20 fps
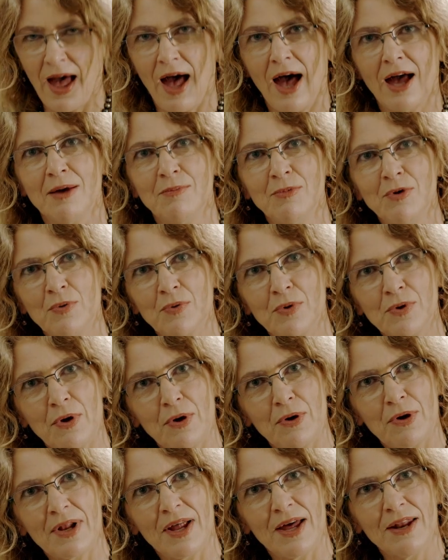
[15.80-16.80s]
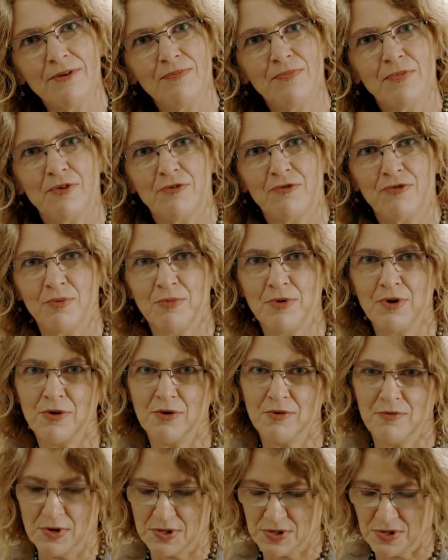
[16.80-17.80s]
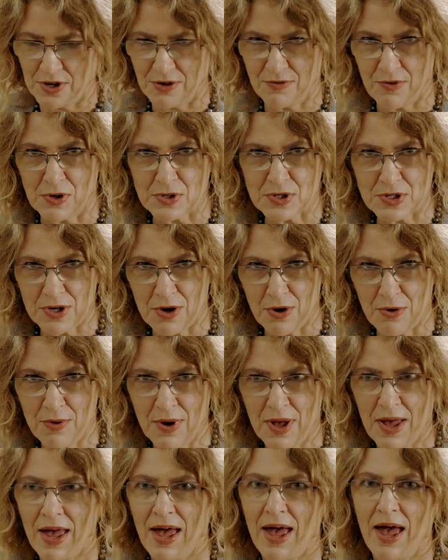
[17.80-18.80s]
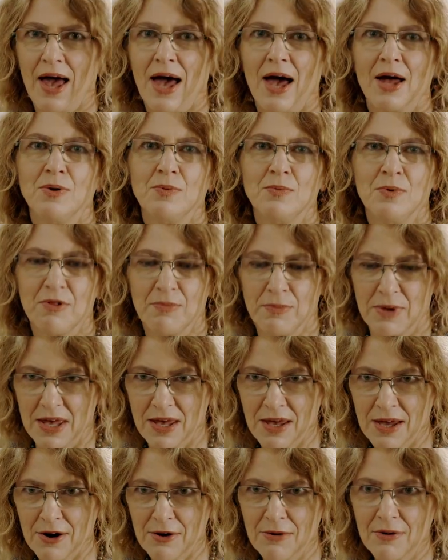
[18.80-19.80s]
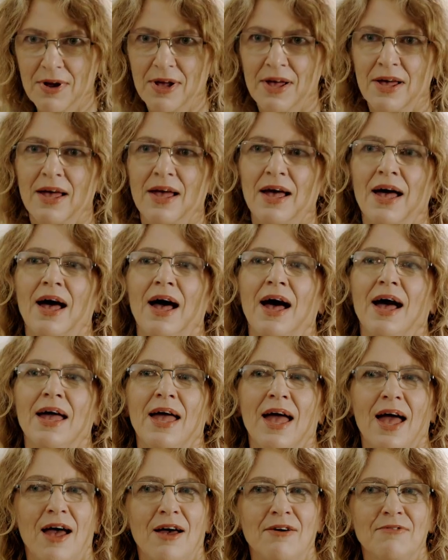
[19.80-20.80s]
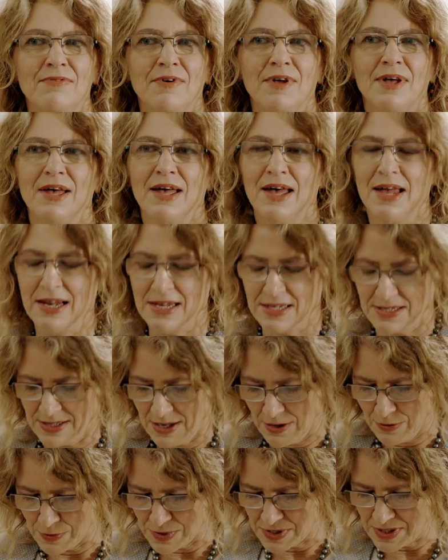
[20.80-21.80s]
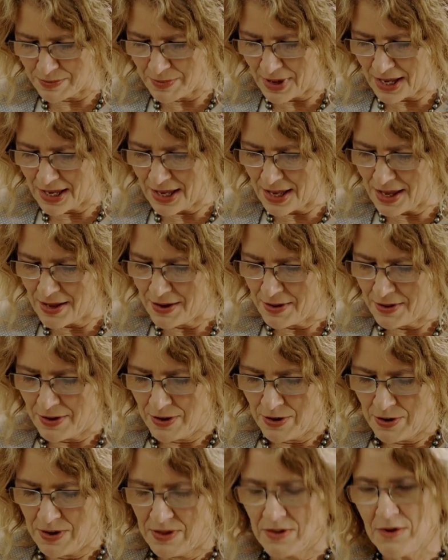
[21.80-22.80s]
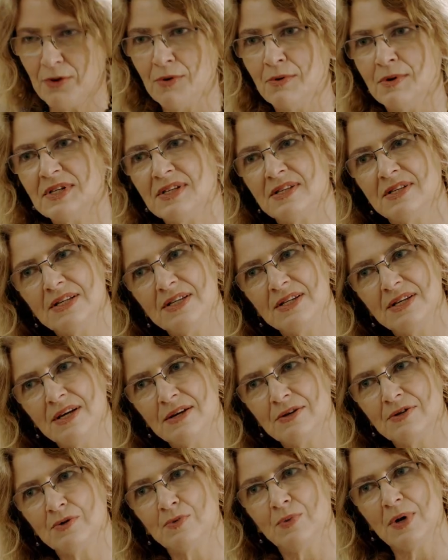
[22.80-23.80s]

I am Jorunn Økland from the University of Oslo and with me here I have uh, Elisa Uusimäki who is this year's